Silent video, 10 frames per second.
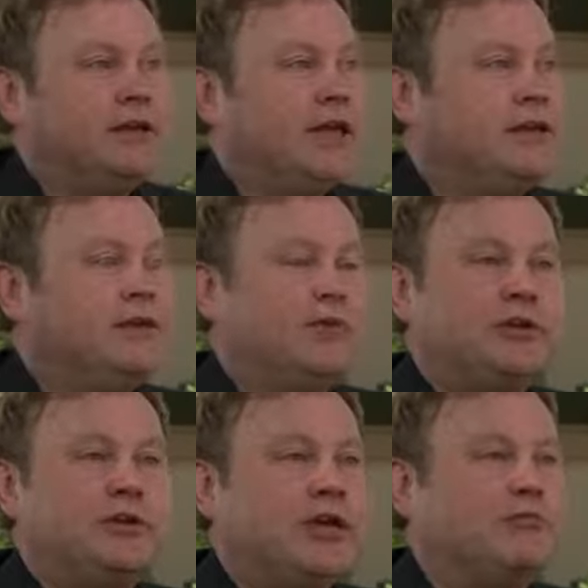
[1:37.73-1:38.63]
And he
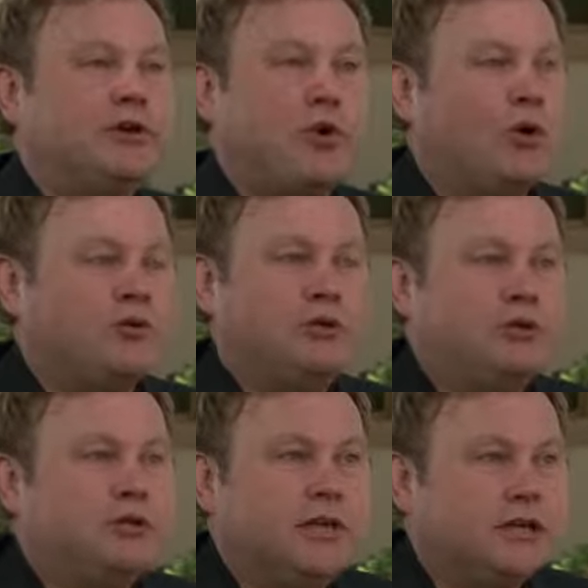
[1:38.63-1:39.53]
went to every court that he
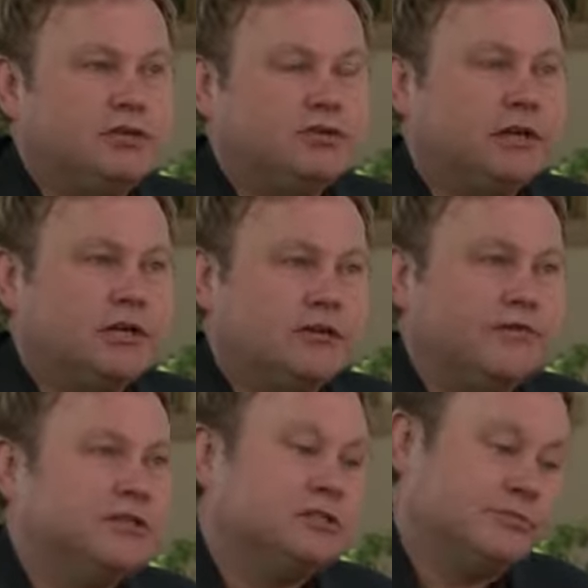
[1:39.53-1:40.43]
could get to try to
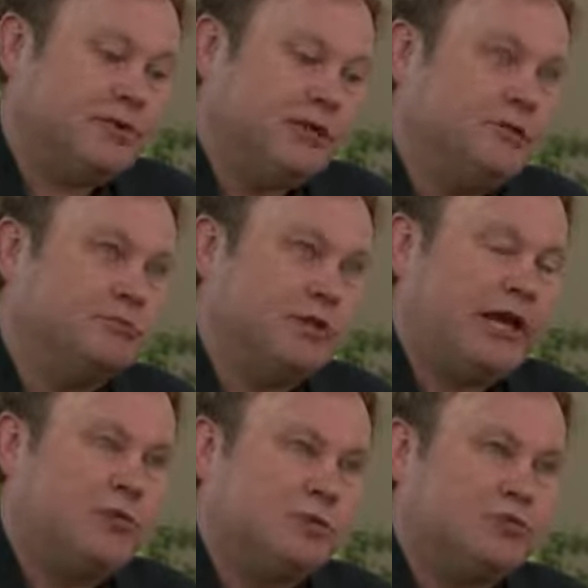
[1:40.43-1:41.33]
convince them that his
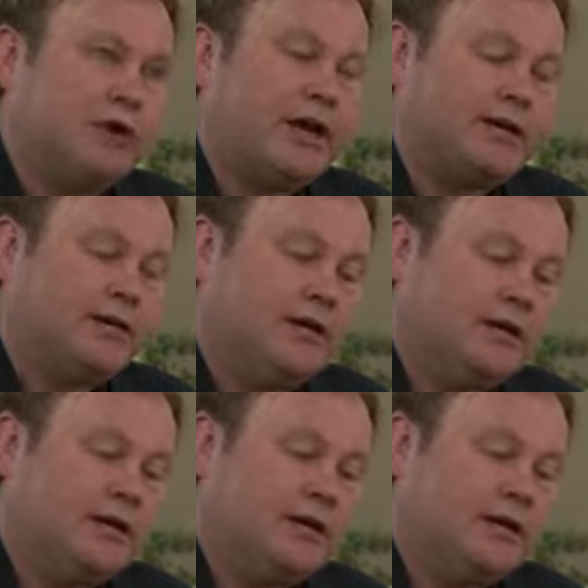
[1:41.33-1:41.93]
plan was right.